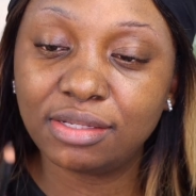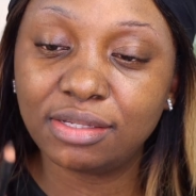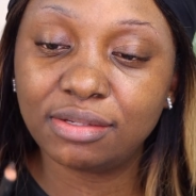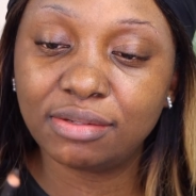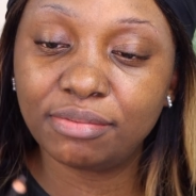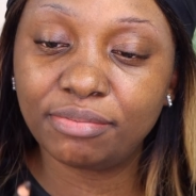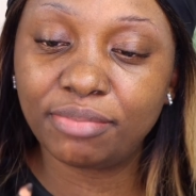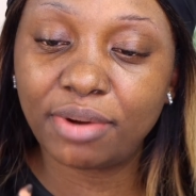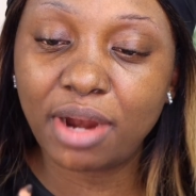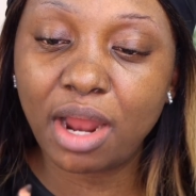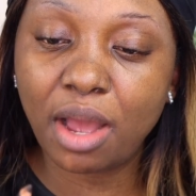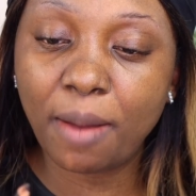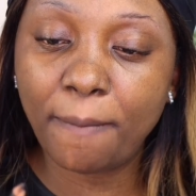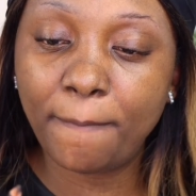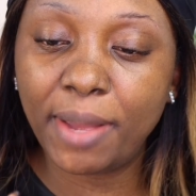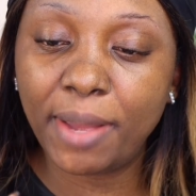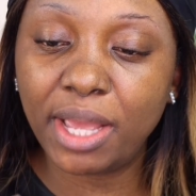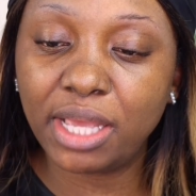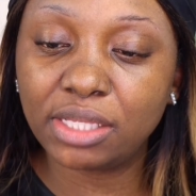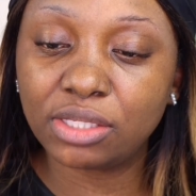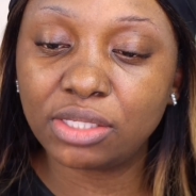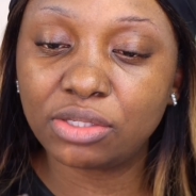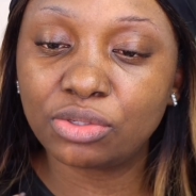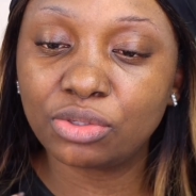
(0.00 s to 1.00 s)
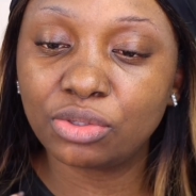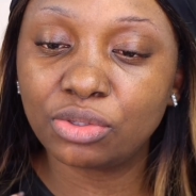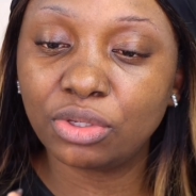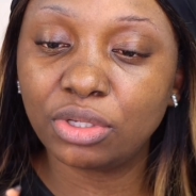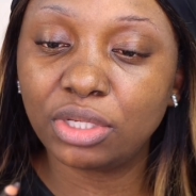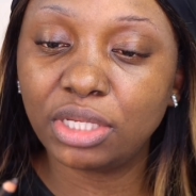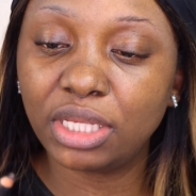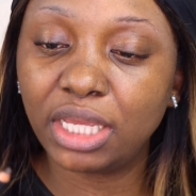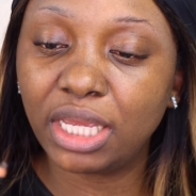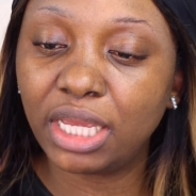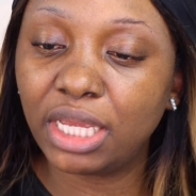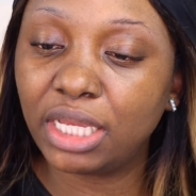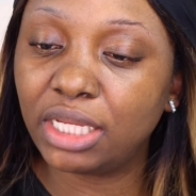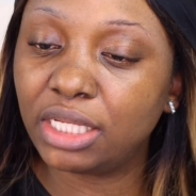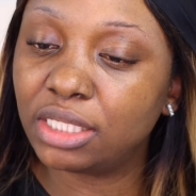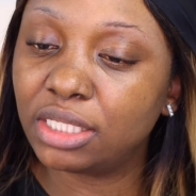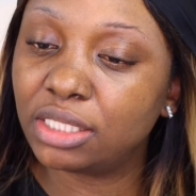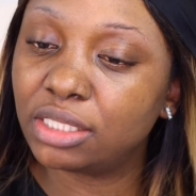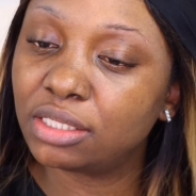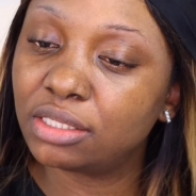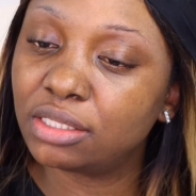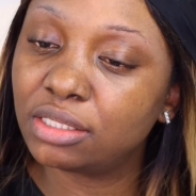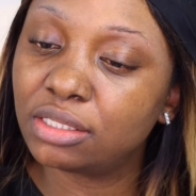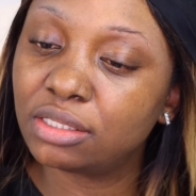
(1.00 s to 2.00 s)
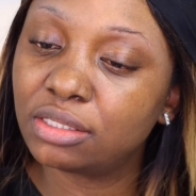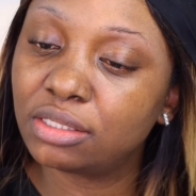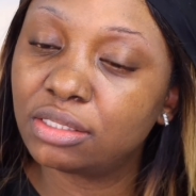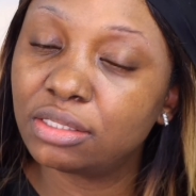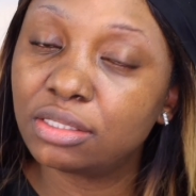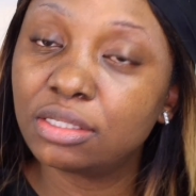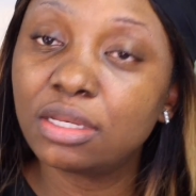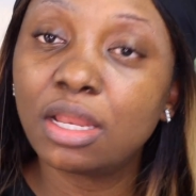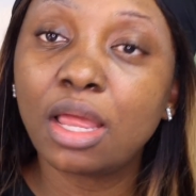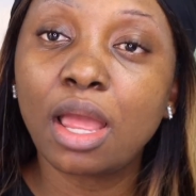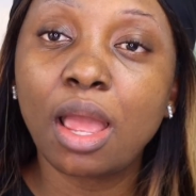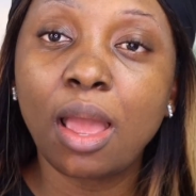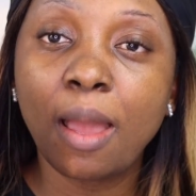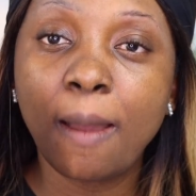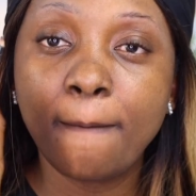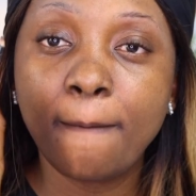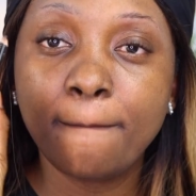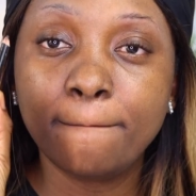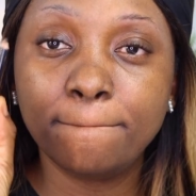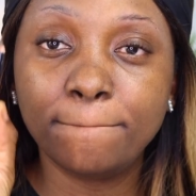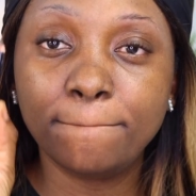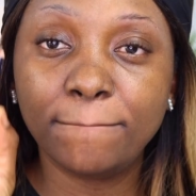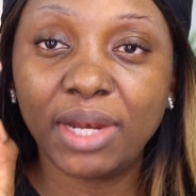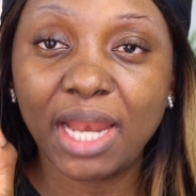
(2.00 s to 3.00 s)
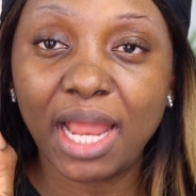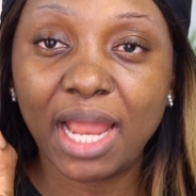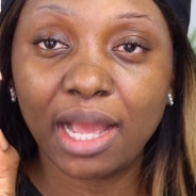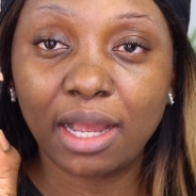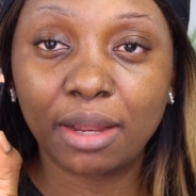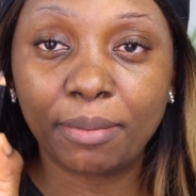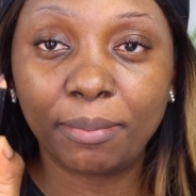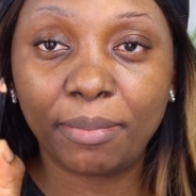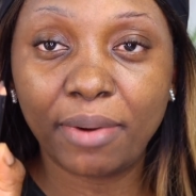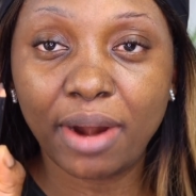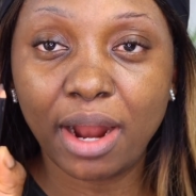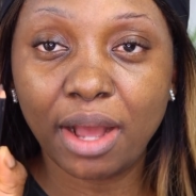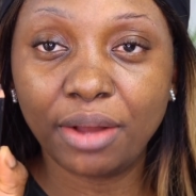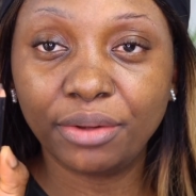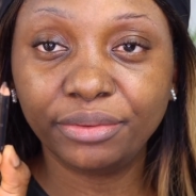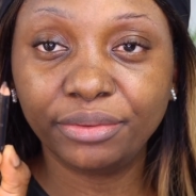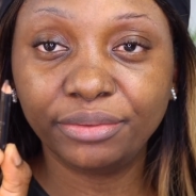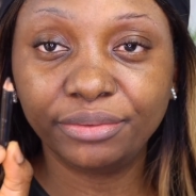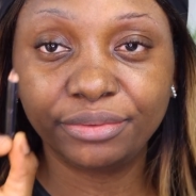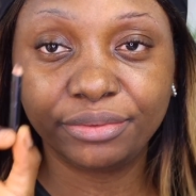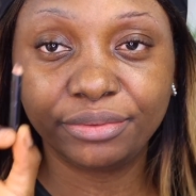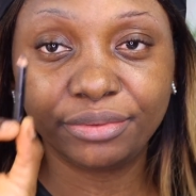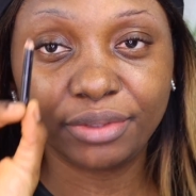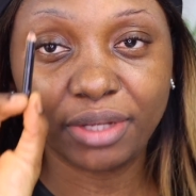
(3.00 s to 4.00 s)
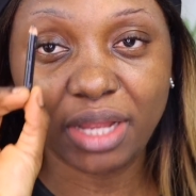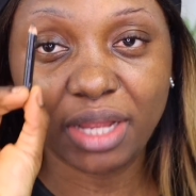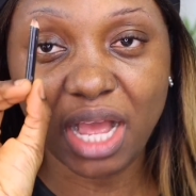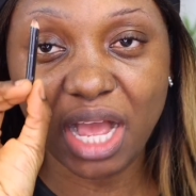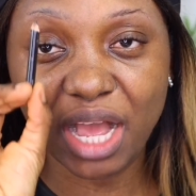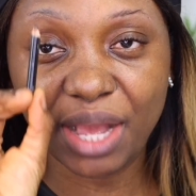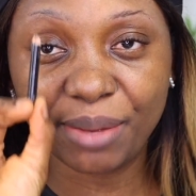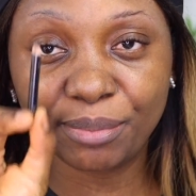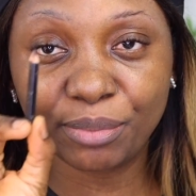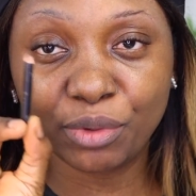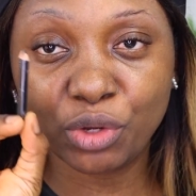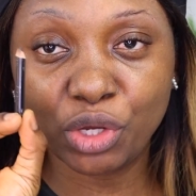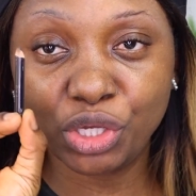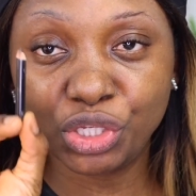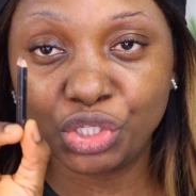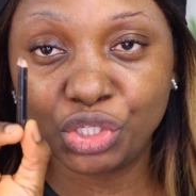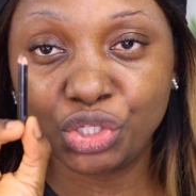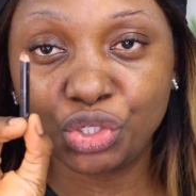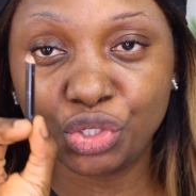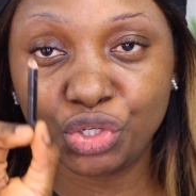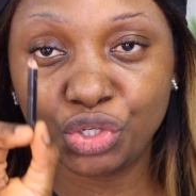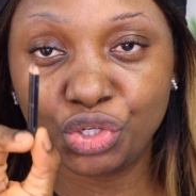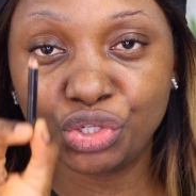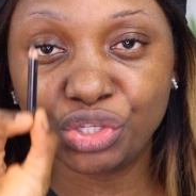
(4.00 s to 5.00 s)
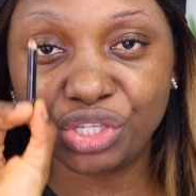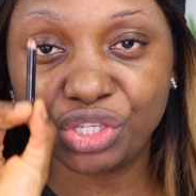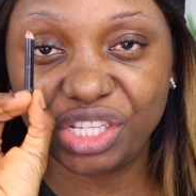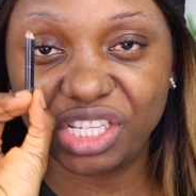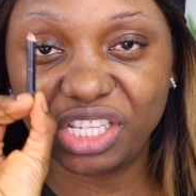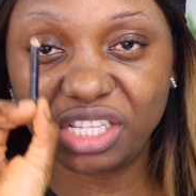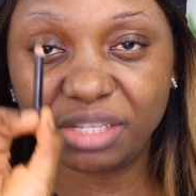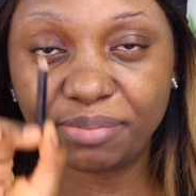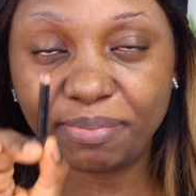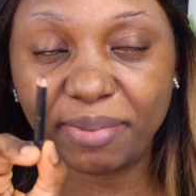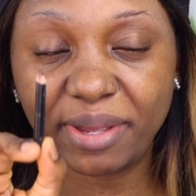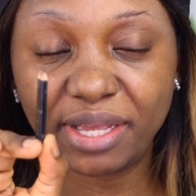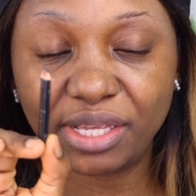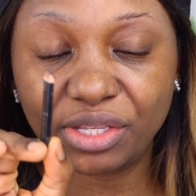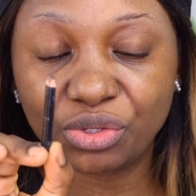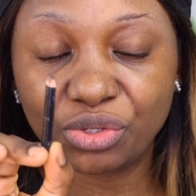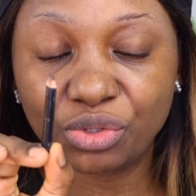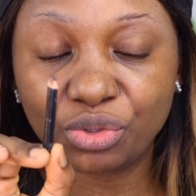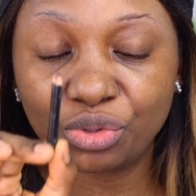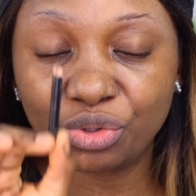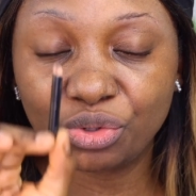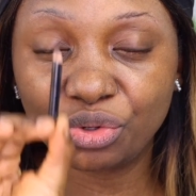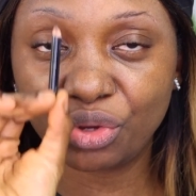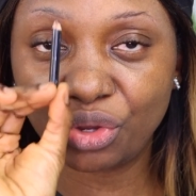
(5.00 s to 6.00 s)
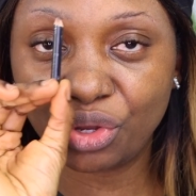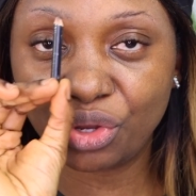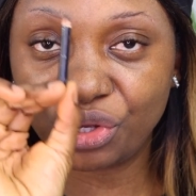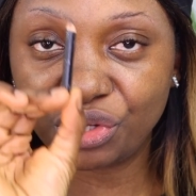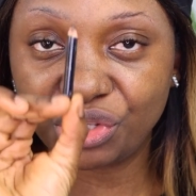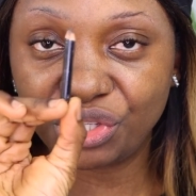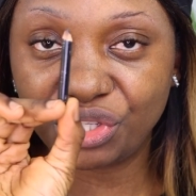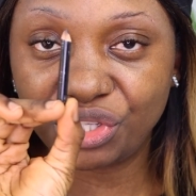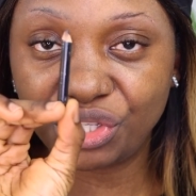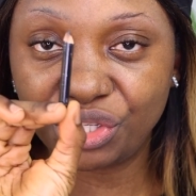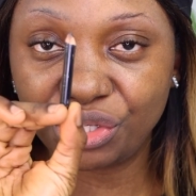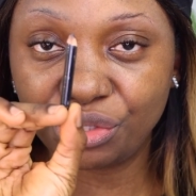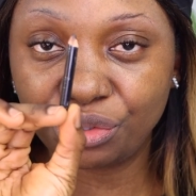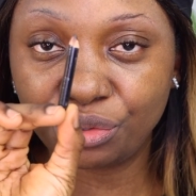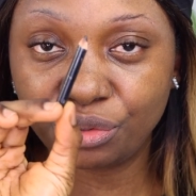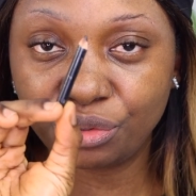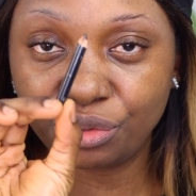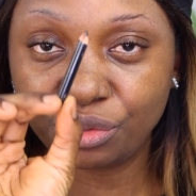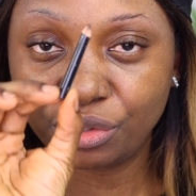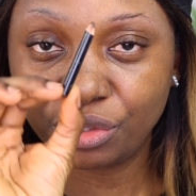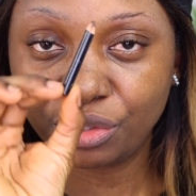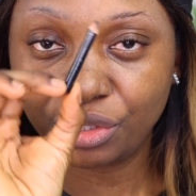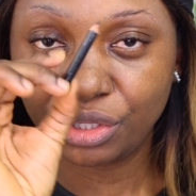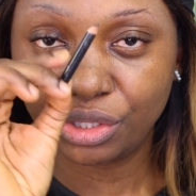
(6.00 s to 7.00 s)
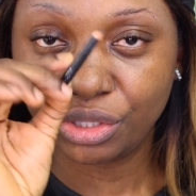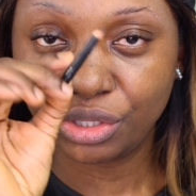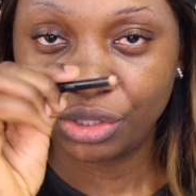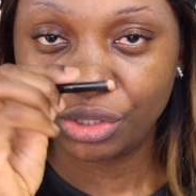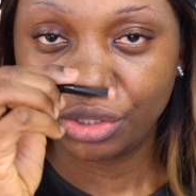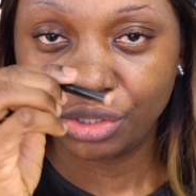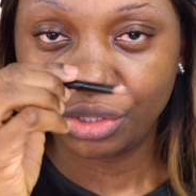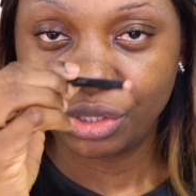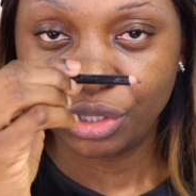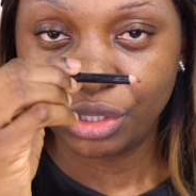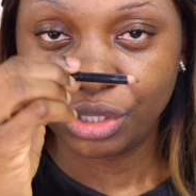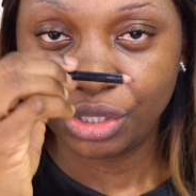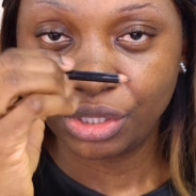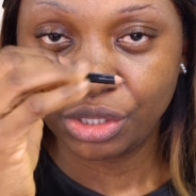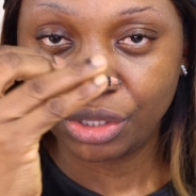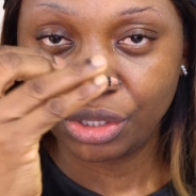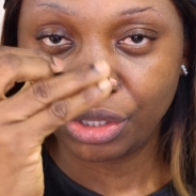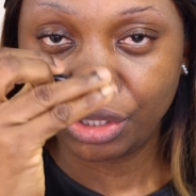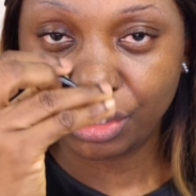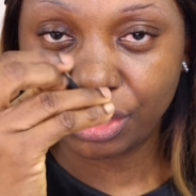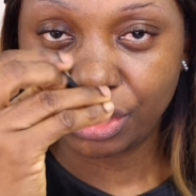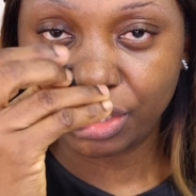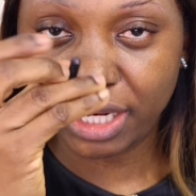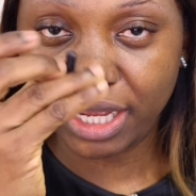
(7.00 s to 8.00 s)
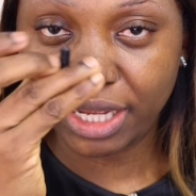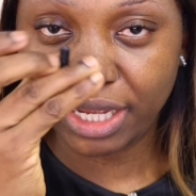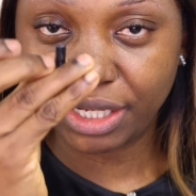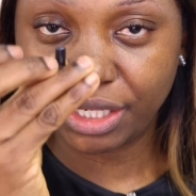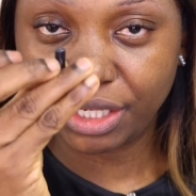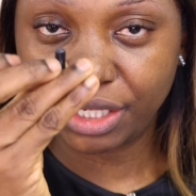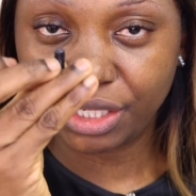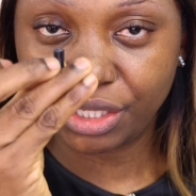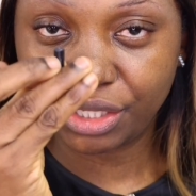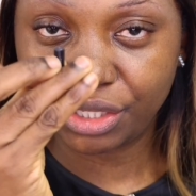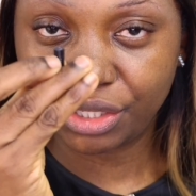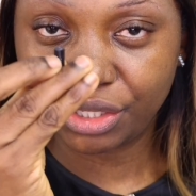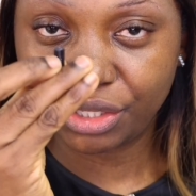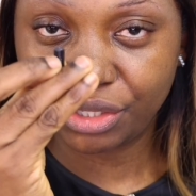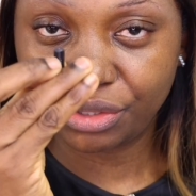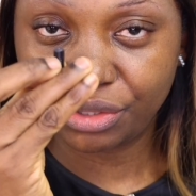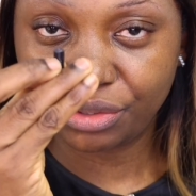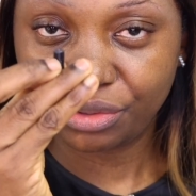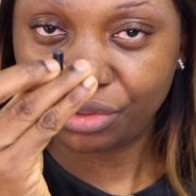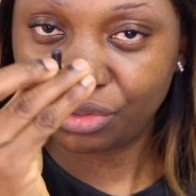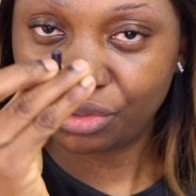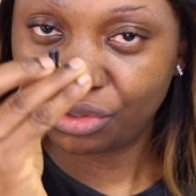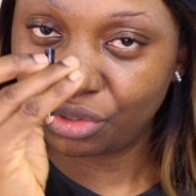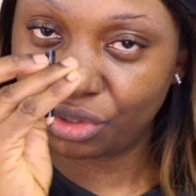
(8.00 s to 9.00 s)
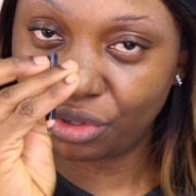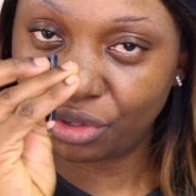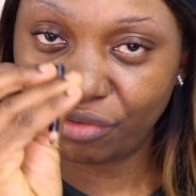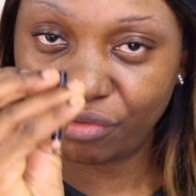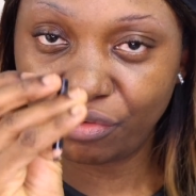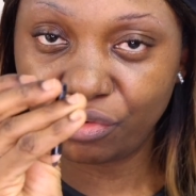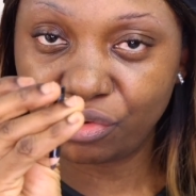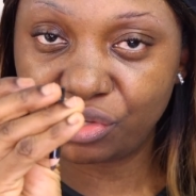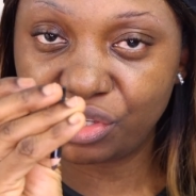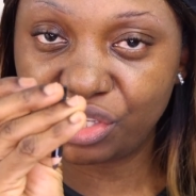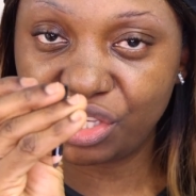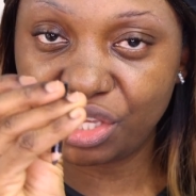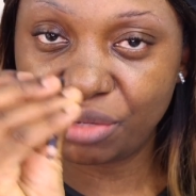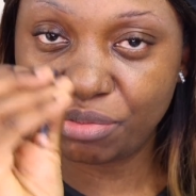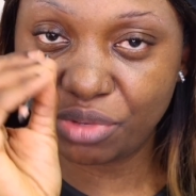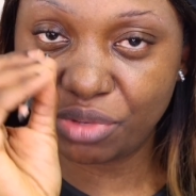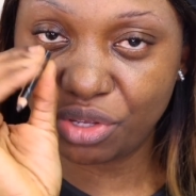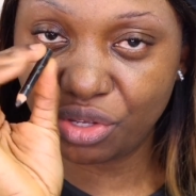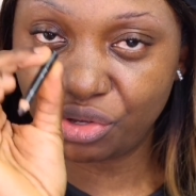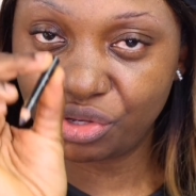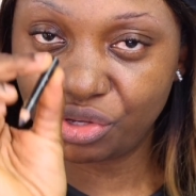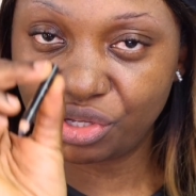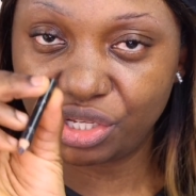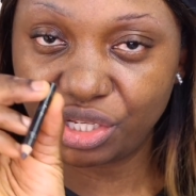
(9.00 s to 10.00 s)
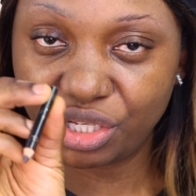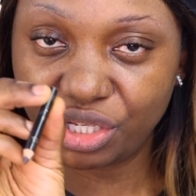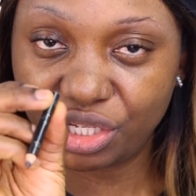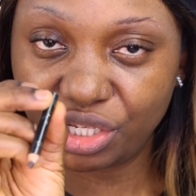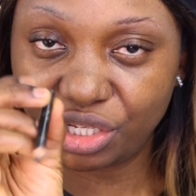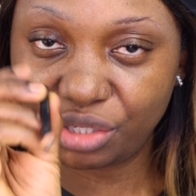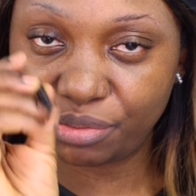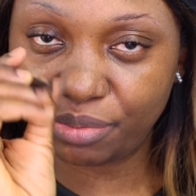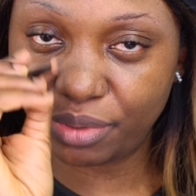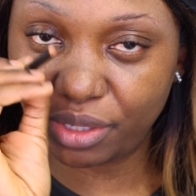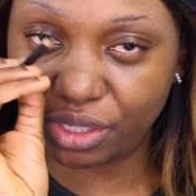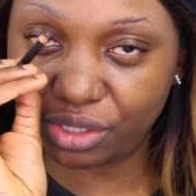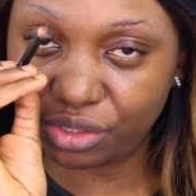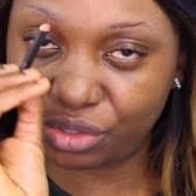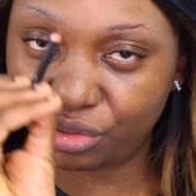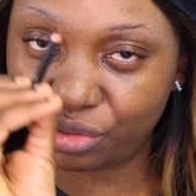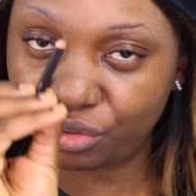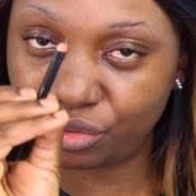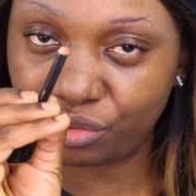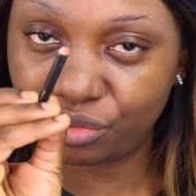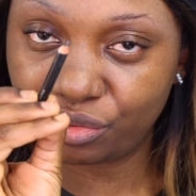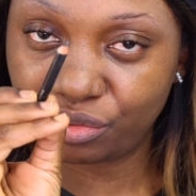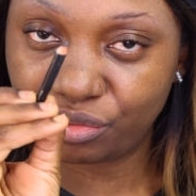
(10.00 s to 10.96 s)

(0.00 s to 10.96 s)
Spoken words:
brow pencil in black brown. I'm going to use this pencil until it's like this. So if you see me using this pencil,